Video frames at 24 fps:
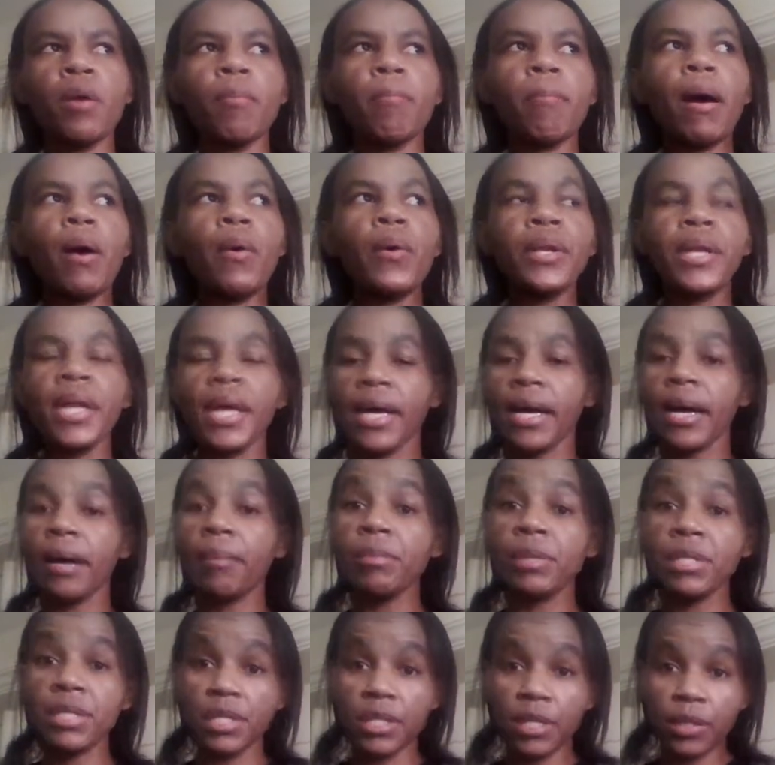But when I
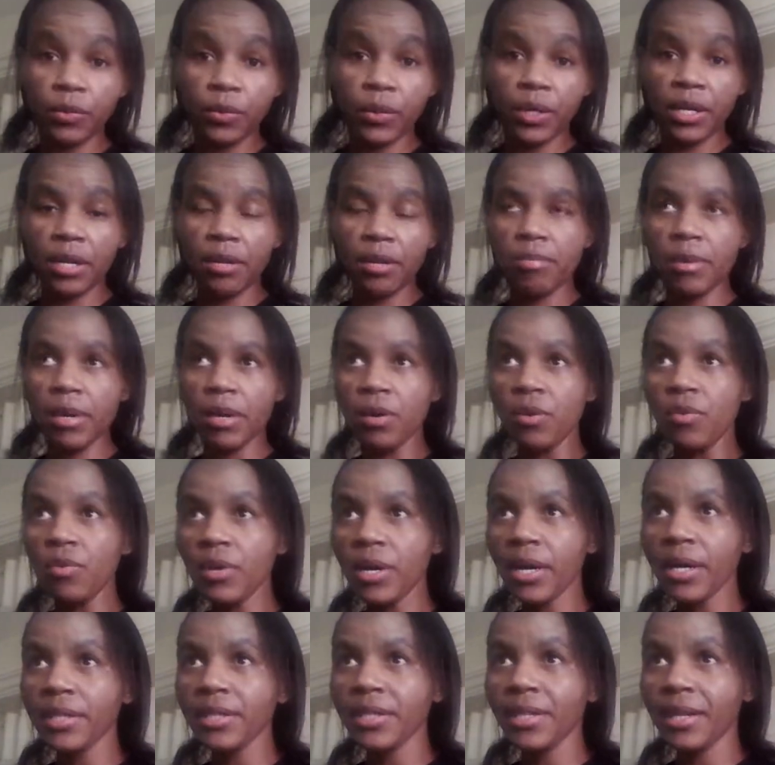come in Saudi Arabia,
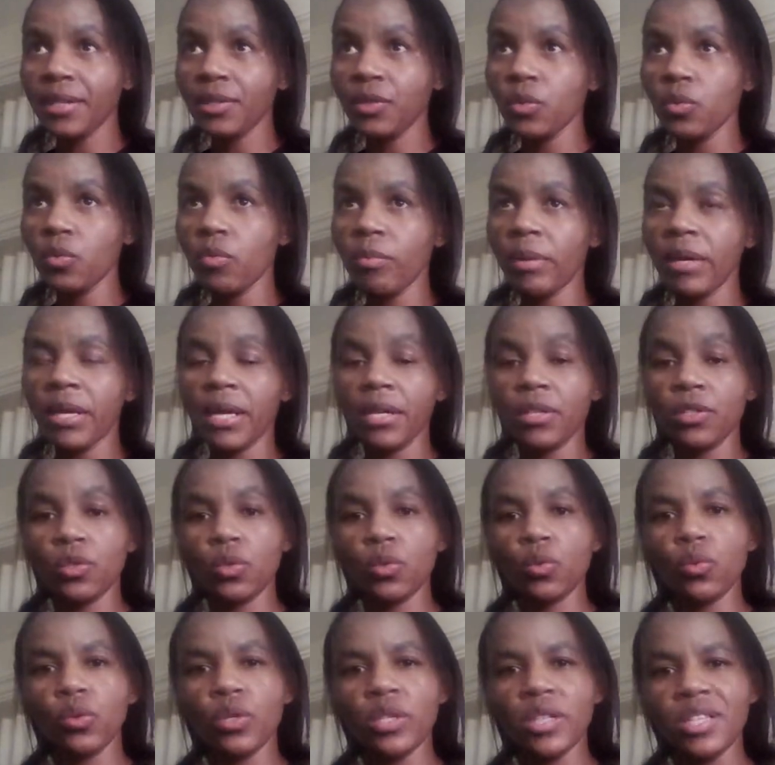look at that woman, I
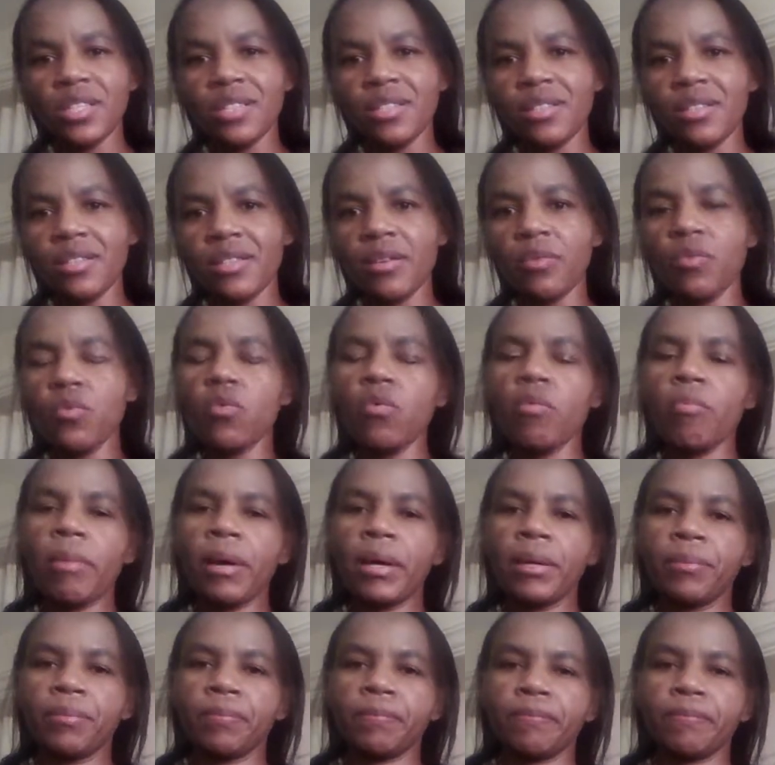saw, this is the woman.